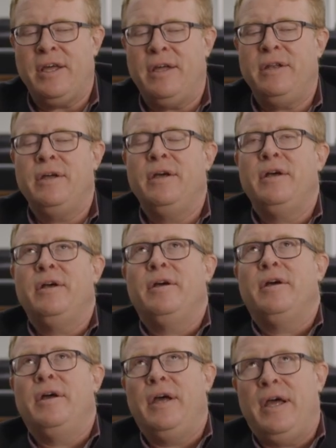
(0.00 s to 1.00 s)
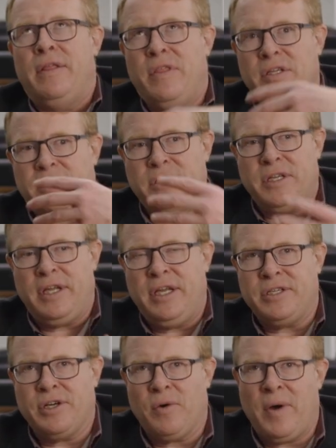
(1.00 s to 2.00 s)
it, and this is an
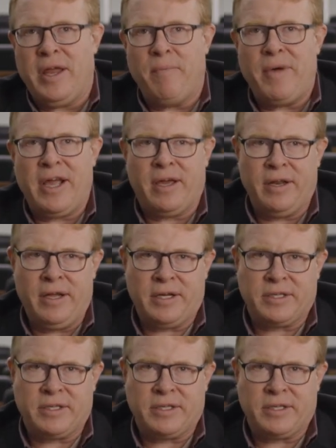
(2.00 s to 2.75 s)
easier way to make it